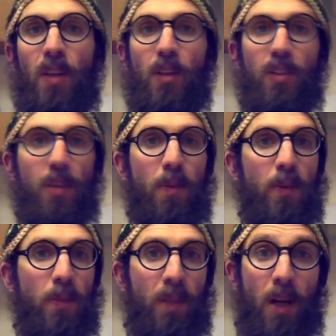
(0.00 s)
Some of
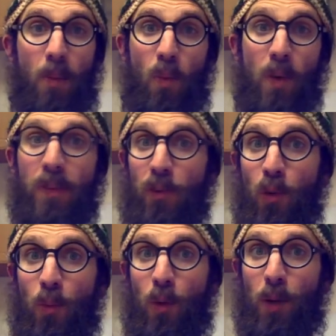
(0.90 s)
them come with
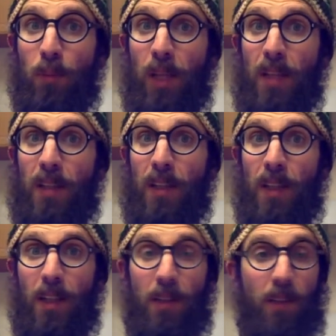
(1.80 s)
turmeric blended
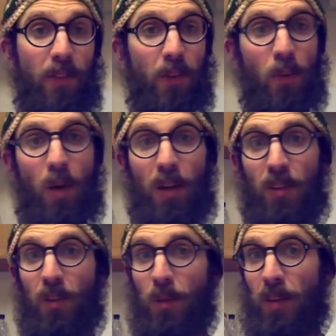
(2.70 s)
in if you want to
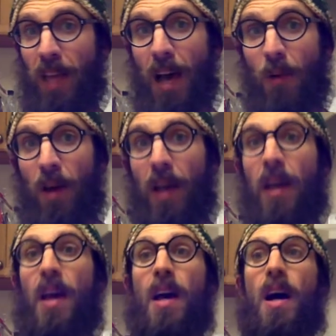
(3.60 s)
do it that
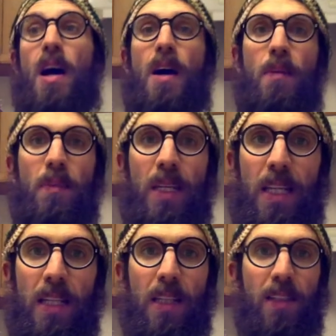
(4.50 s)
way.
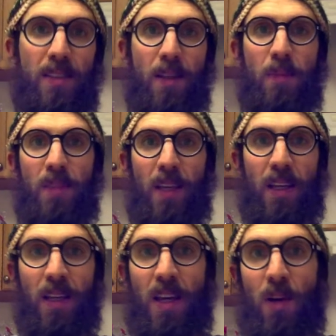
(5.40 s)
Eating
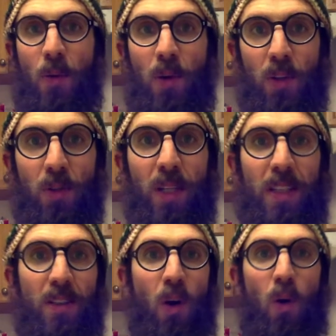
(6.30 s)
something where you
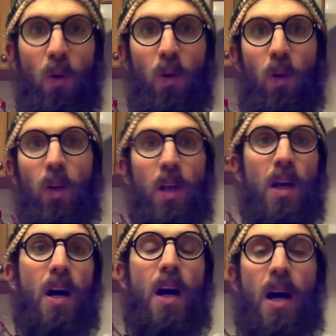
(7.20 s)
eat the whole
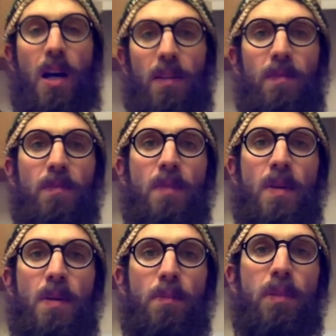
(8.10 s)

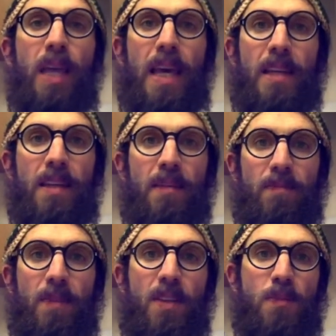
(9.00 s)
plant
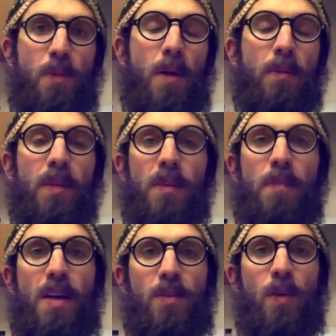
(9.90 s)
is probably the
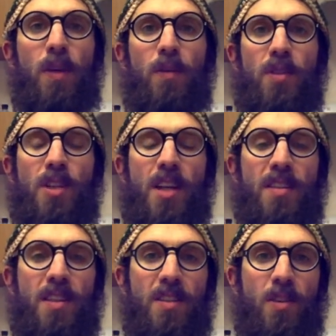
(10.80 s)
best way to
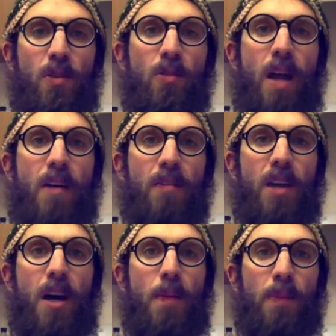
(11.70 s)
ingest it. So ground
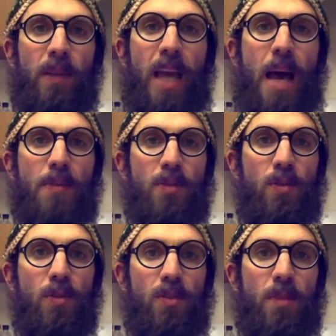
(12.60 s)
up in
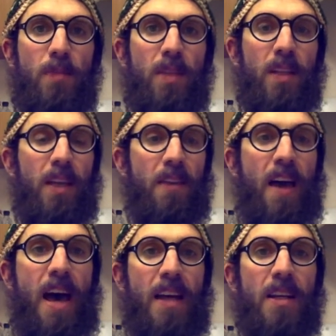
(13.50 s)
capsules, something like
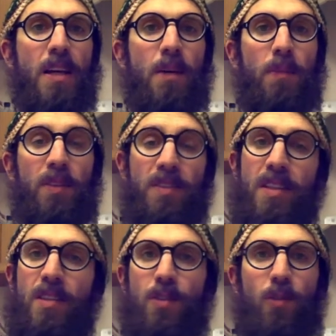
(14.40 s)
that. But
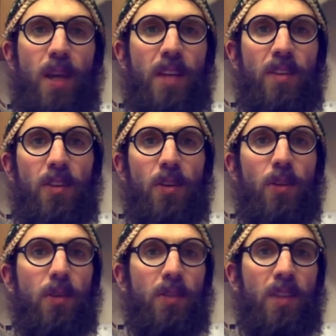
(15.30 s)
tea's great too.
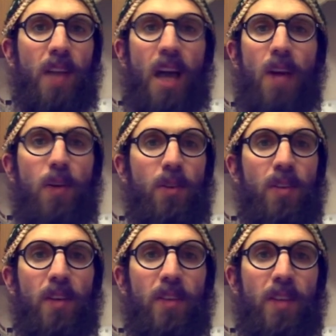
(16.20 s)
Tea, I always
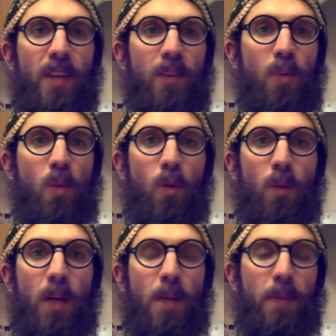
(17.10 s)
love a nice warm
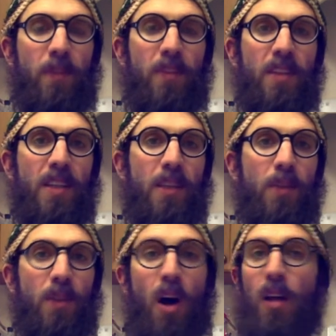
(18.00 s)
cup of tea
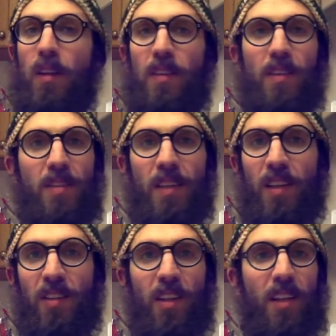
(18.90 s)
with all of these
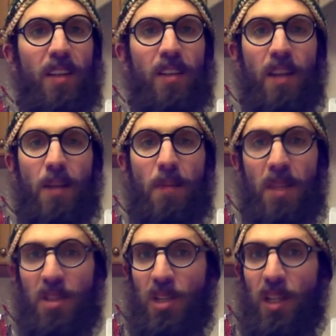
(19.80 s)
things in it that I'm
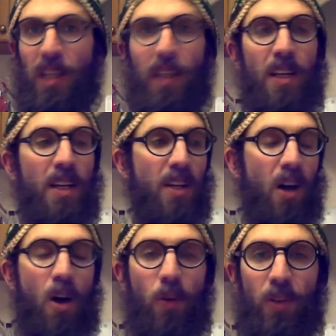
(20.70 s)
mentioning.
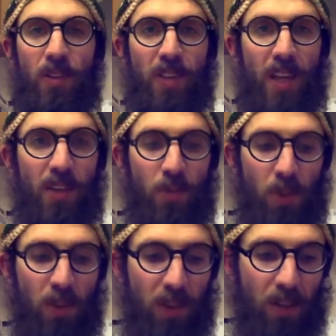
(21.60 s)
Always tastes
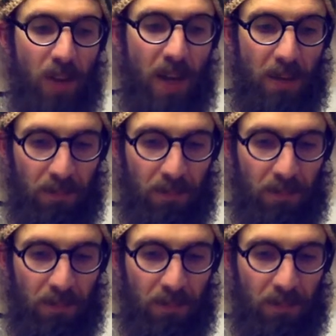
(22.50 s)
really great.